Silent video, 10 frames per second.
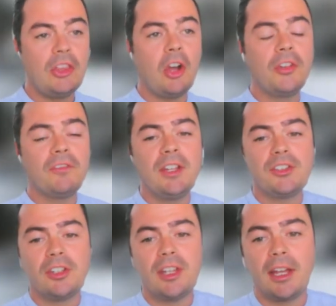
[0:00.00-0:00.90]
A nice
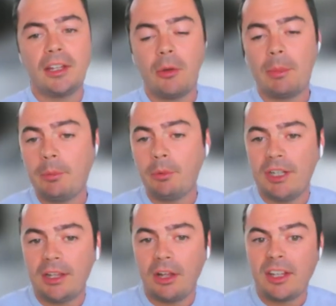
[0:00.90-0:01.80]
feature that a lot of
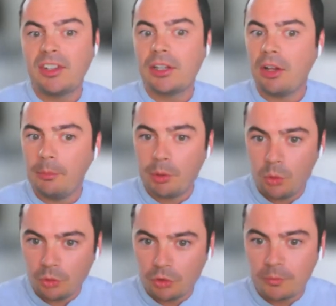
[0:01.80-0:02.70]
people really like is the
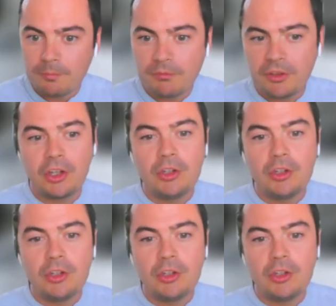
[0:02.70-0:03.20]
client portal.